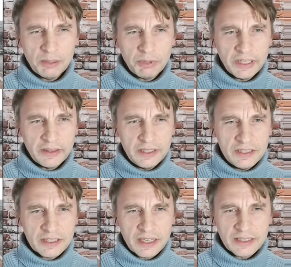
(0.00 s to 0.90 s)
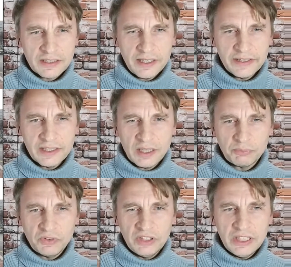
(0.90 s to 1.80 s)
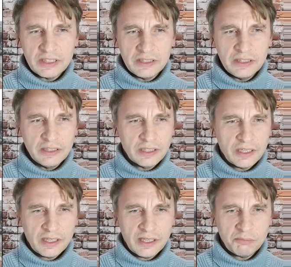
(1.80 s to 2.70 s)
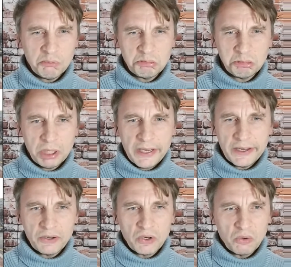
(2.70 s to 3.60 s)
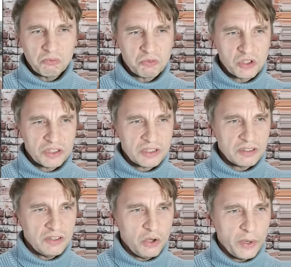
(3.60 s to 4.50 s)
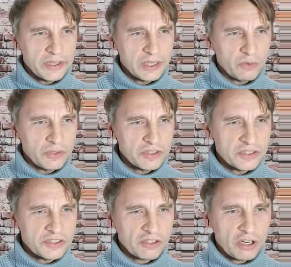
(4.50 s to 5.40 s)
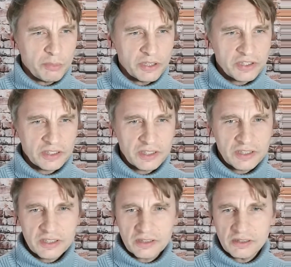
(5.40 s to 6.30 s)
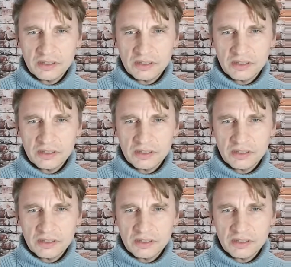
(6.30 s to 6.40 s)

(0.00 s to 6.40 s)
These guys lined up neatly. I don't know, just no idea. This is Starbucks, I guess.